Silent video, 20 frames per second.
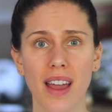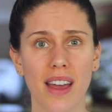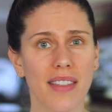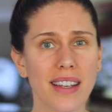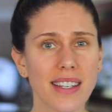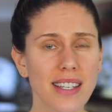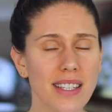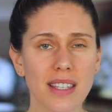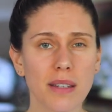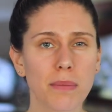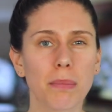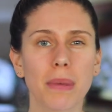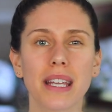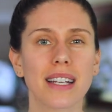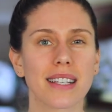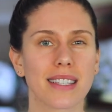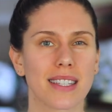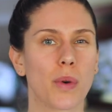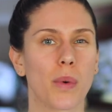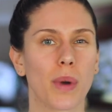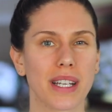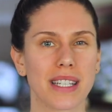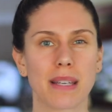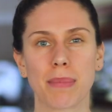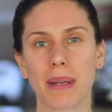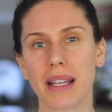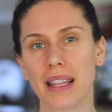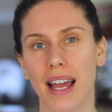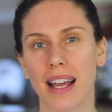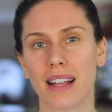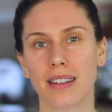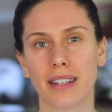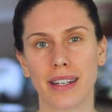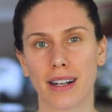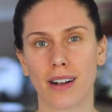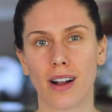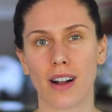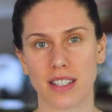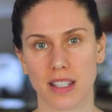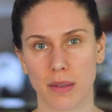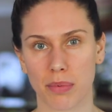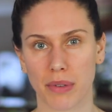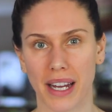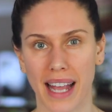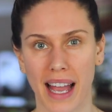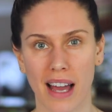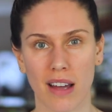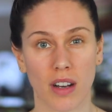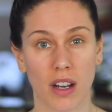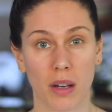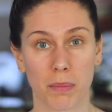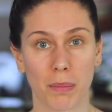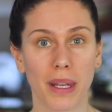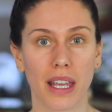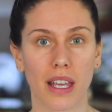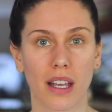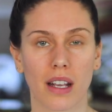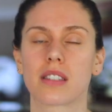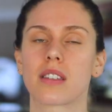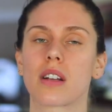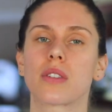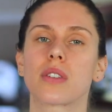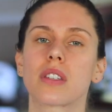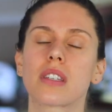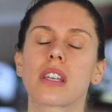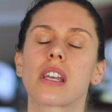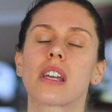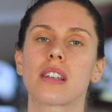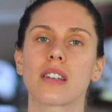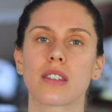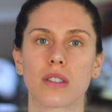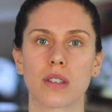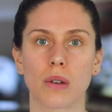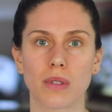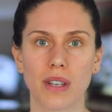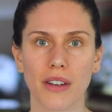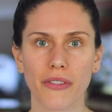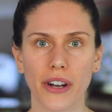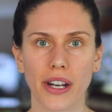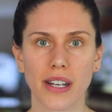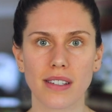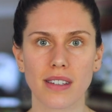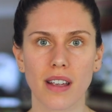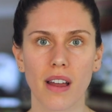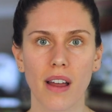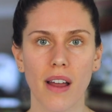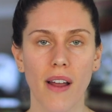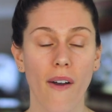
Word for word: that doesn't mean it's going to be likely to cause a breakout on me because our skin is so different.